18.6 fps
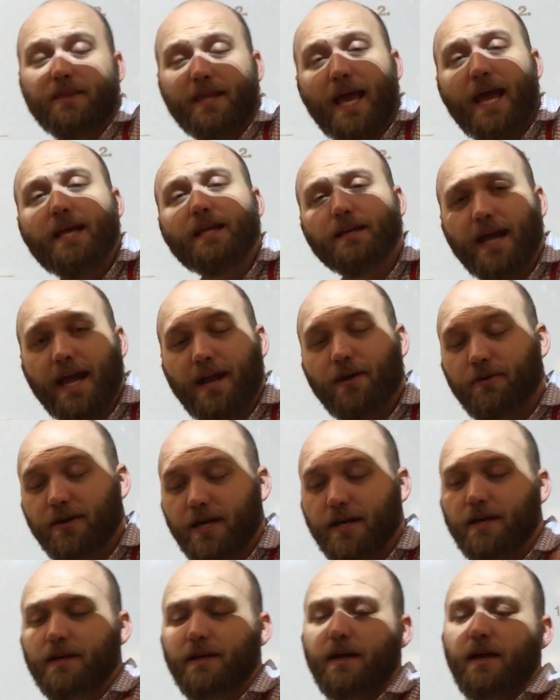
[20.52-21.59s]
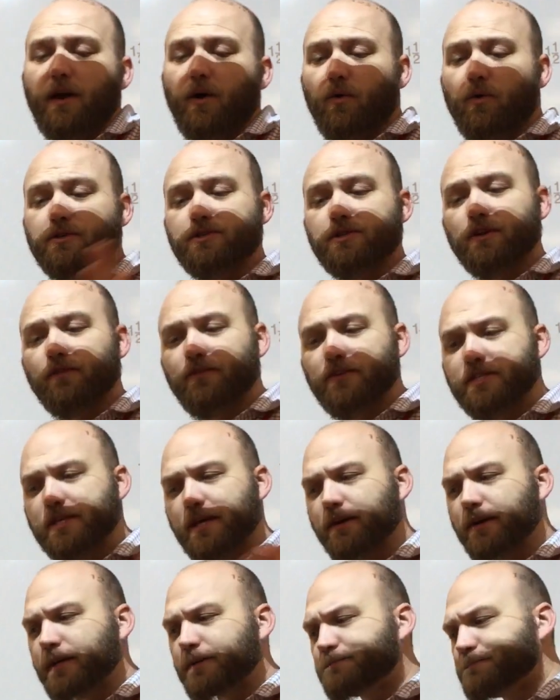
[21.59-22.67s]
area or surface
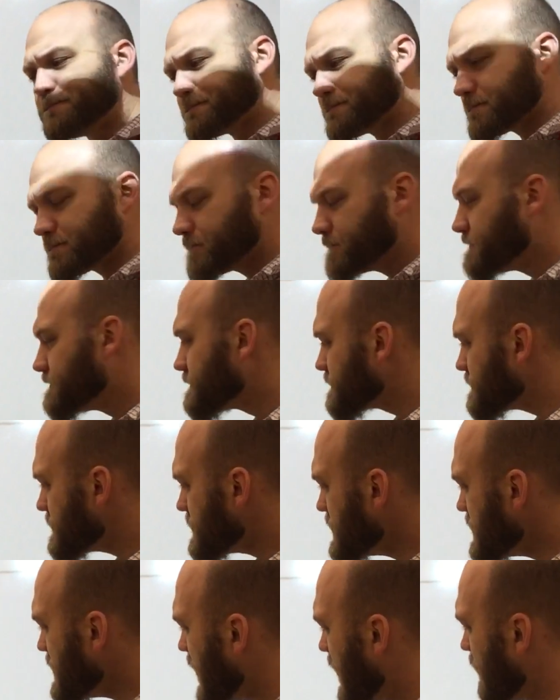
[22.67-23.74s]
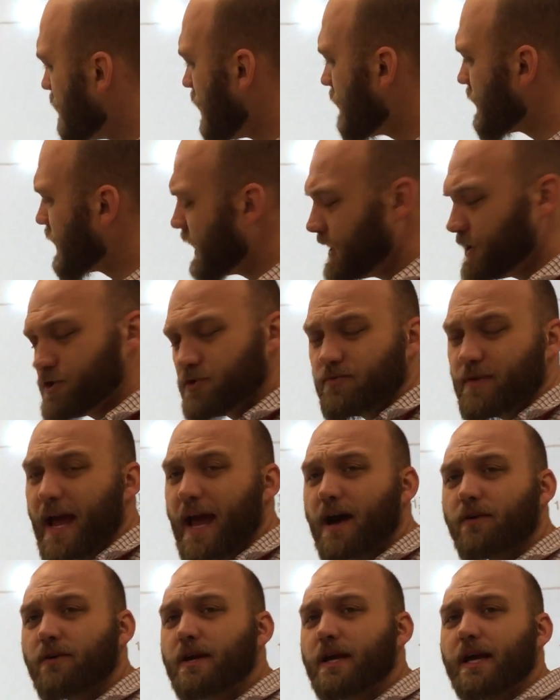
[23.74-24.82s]
area, and what we're going to do
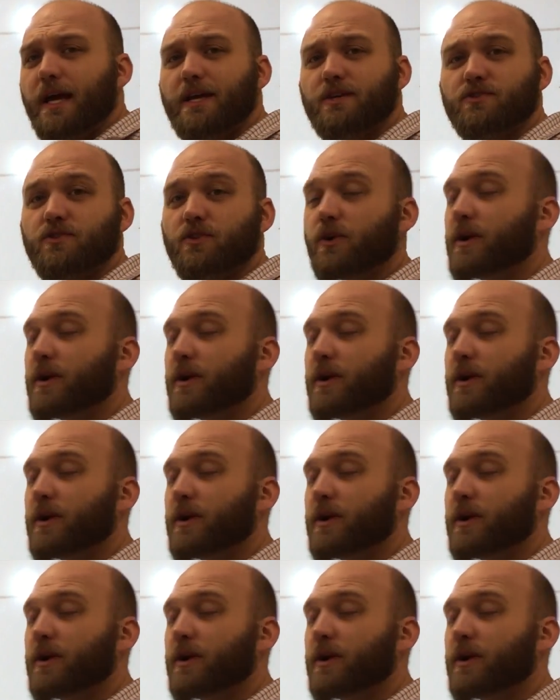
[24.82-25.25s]
now is